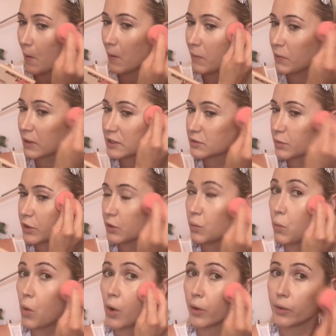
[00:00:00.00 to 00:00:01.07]
And that's what you
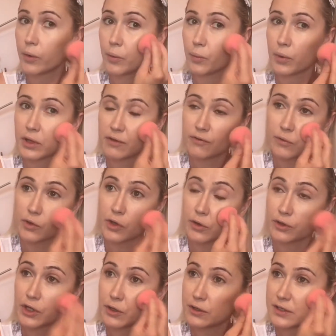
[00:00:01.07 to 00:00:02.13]
want when you're
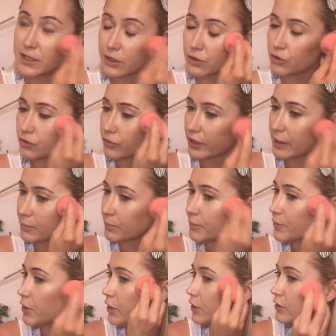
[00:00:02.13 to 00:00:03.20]
using cream
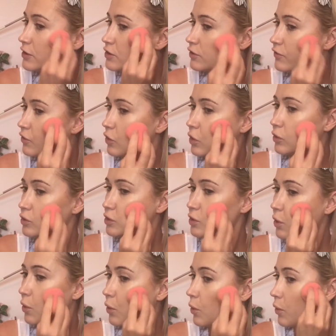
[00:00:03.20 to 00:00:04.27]
sort of
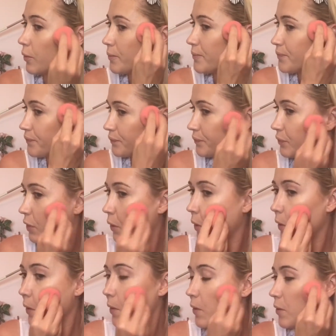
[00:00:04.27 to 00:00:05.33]
contour
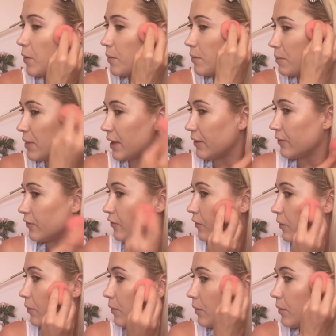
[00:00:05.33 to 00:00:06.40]
bits.
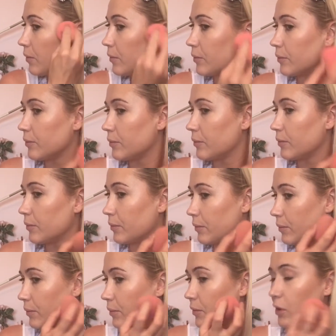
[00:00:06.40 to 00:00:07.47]

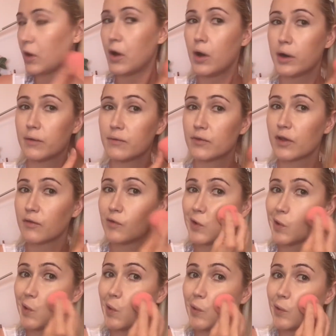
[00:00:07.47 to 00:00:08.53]
I can't even say I've really
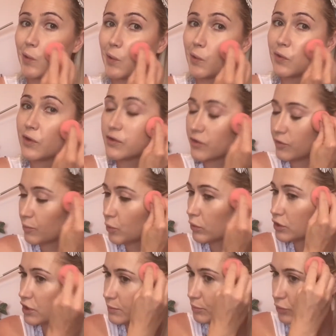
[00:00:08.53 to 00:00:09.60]
contoured. This is more
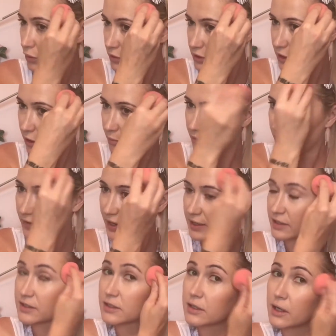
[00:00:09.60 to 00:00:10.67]
just bronzing up my
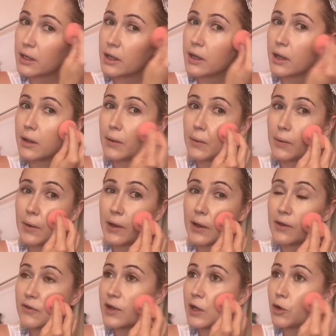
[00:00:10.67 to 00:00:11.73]
face. It
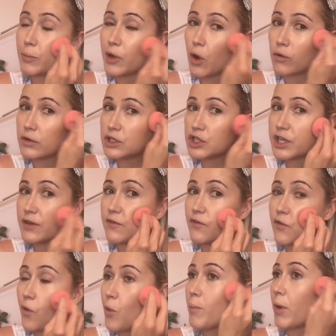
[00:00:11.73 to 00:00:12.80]
is a little bit orangey
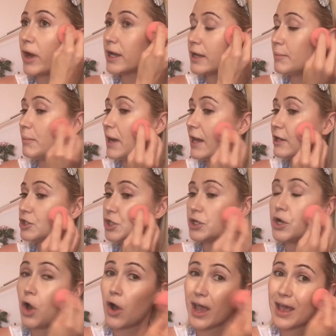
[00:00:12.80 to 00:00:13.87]
for my complexion.
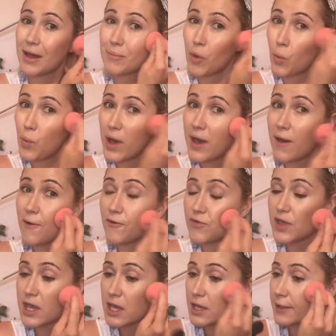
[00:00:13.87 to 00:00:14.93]
I am aware of
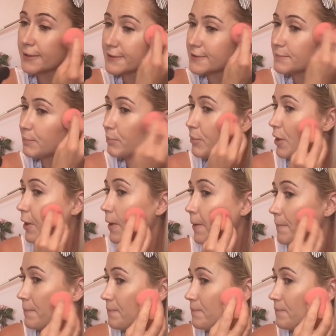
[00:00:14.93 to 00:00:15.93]
this, but